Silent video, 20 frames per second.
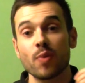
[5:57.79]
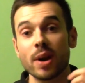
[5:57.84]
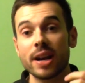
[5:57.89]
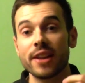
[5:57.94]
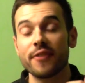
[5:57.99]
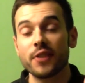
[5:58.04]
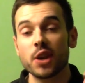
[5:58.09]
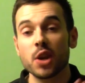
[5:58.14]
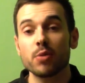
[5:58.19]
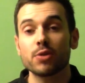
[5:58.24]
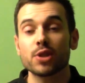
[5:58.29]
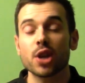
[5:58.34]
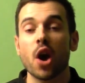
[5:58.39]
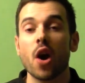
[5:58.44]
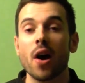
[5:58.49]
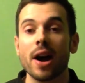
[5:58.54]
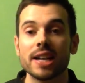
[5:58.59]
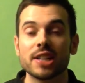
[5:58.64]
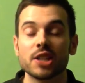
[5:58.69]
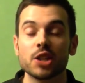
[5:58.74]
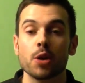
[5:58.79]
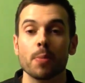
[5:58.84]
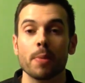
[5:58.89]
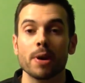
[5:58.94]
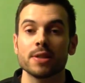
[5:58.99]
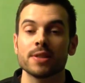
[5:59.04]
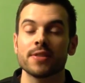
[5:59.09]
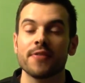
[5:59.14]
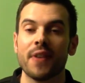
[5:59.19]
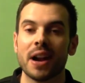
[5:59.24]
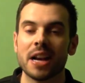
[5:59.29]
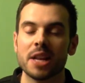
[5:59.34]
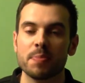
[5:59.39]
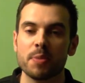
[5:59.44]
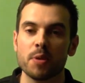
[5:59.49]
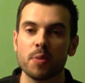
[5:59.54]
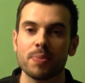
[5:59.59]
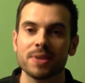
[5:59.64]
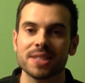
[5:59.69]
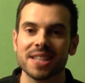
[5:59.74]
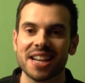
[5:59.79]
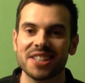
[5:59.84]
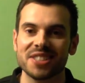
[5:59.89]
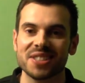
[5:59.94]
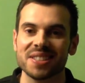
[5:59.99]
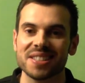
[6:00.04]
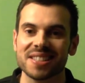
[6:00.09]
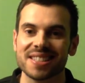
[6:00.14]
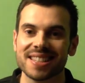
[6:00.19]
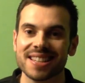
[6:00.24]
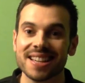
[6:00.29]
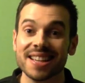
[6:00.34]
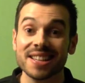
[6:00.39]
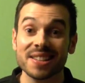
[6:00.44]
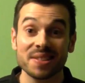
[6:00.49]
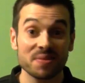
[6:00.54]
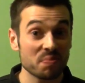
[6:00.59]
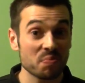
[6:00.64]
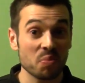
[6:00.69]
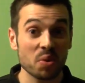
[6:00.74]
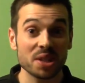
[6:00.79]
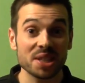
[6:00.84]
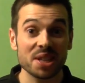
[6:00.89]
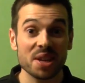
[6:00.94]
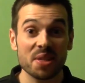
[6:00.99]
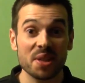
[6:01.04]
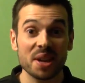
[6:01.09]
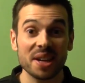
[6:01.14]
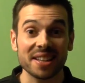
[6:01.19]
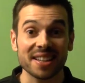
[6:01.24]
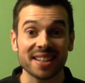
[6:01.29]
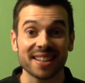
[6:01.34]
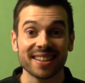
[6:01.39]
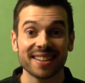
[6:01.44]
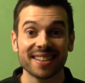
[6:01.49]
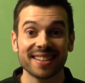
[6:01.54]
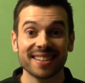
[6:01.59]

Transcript: ready for you to hide your most valuable possessions. What do you think?